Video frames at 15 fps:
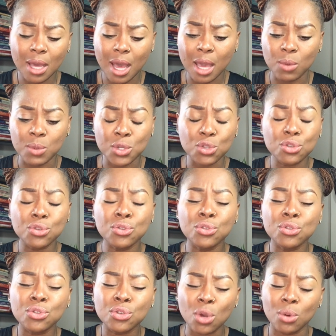I was
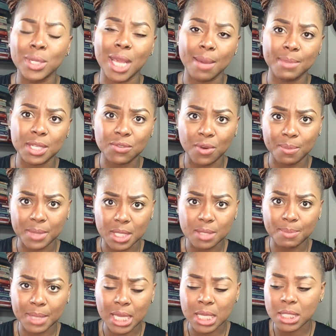so damaged from this
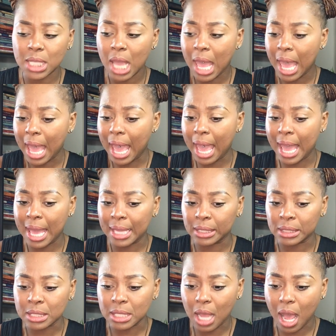place.
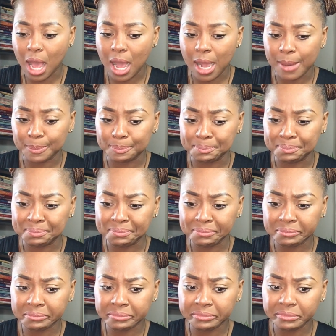And um,
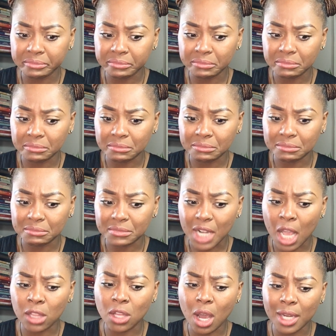
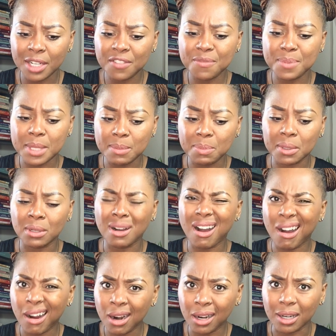a lot of people
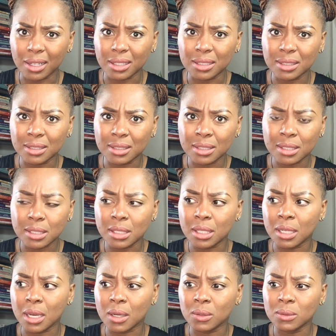are, you
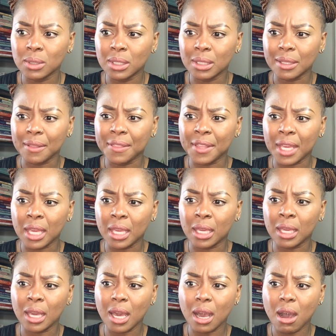know,
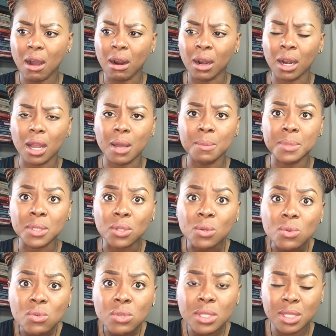they are
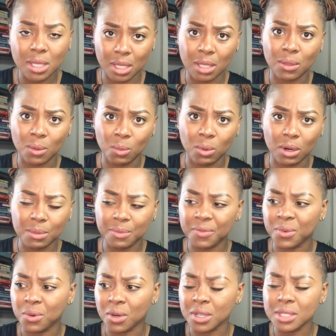abused in the
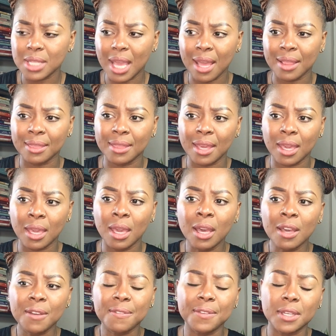workforce and they
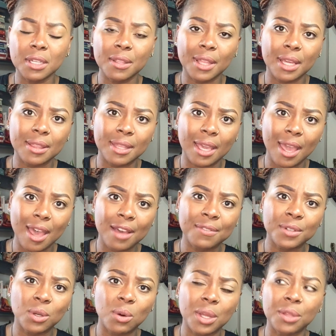feel that they have
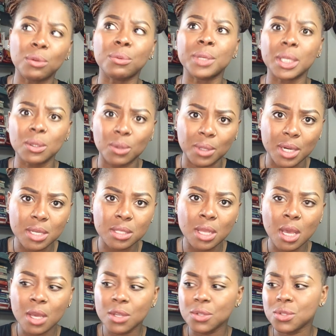no other recourse.
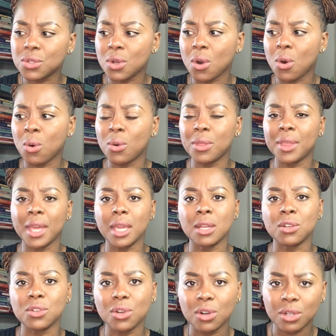So they
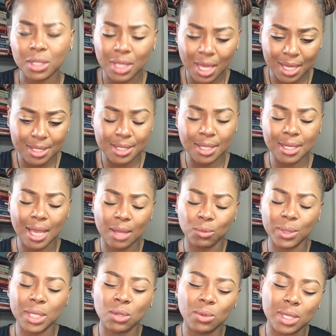internalize it. And
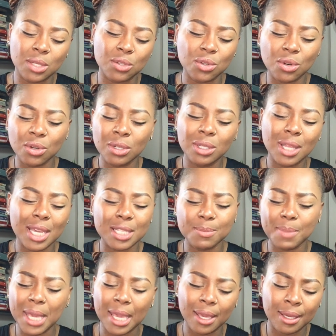when you
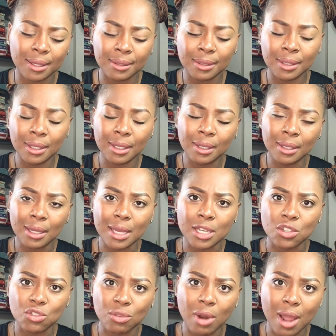internalize pain
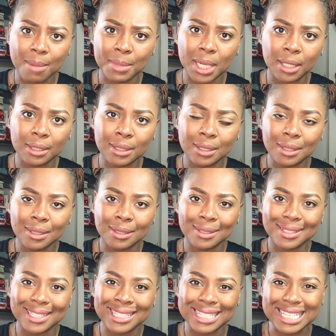and trauma,
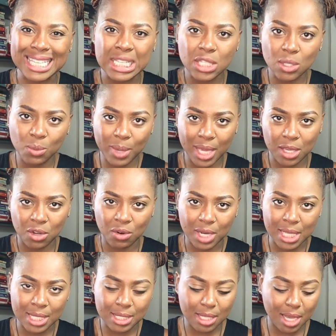it eats away at your
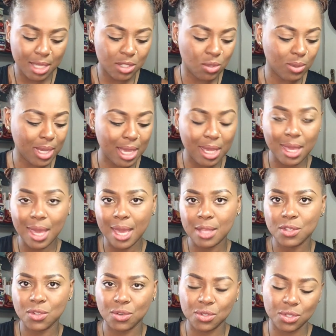insides. You get
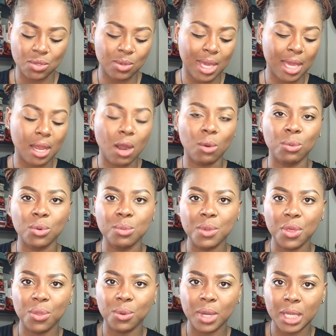cancers, you get
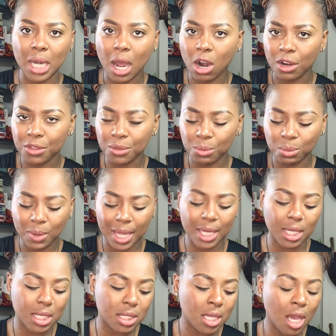rheumatoid
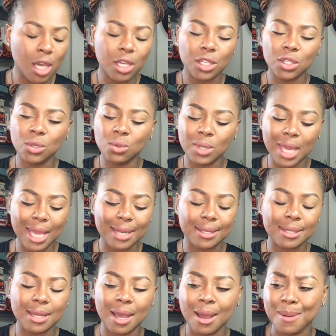arthritis, you
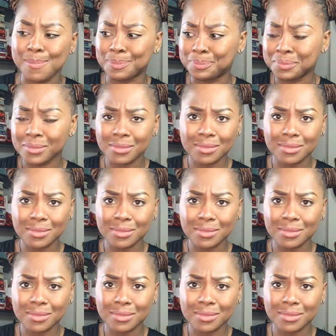get um,